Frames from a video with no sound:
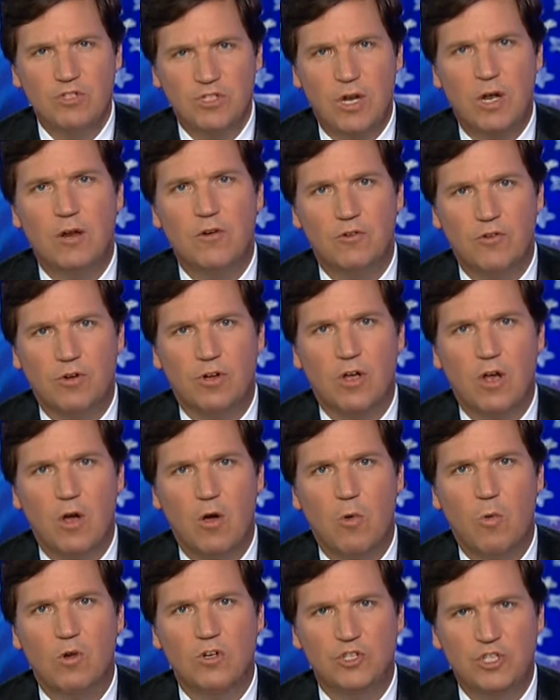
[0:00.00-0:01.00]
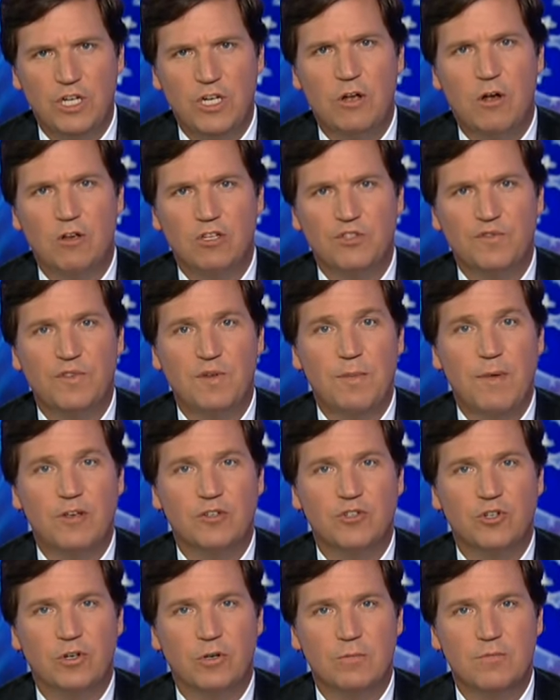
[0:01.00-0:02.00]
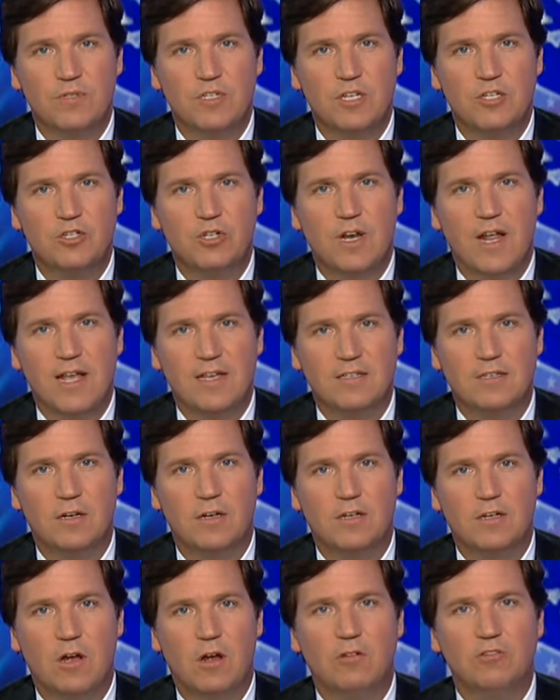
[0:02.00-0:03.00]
undergo what she calls female circumcision as an adult.